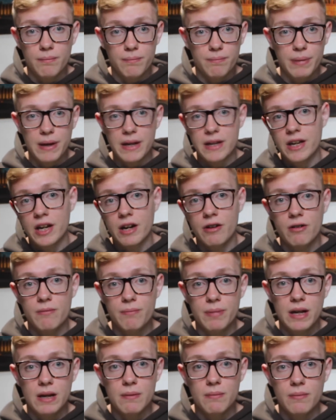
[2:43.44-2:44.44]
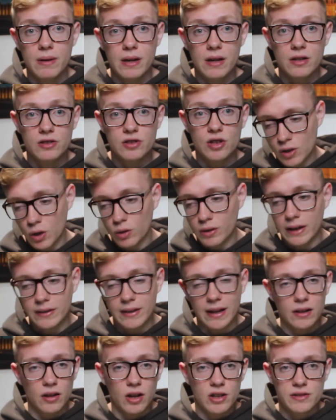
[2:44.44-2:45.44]
Beat your current PBs. Don't let
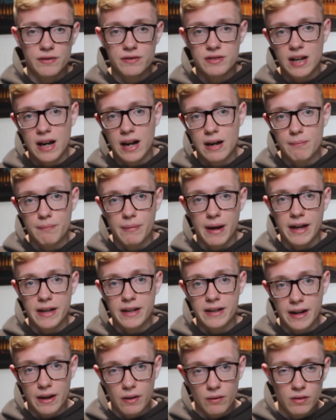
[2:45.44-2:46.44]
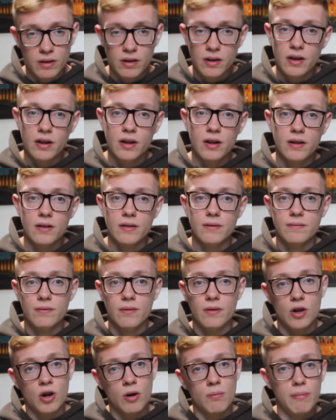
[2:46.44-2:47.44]
that loss of time get you down.
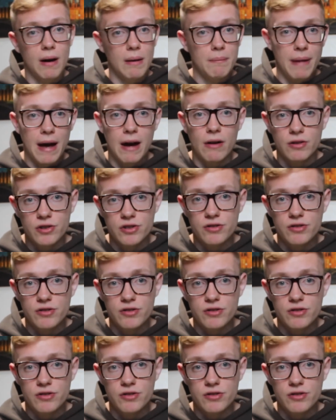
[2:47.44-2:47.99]
Come back better and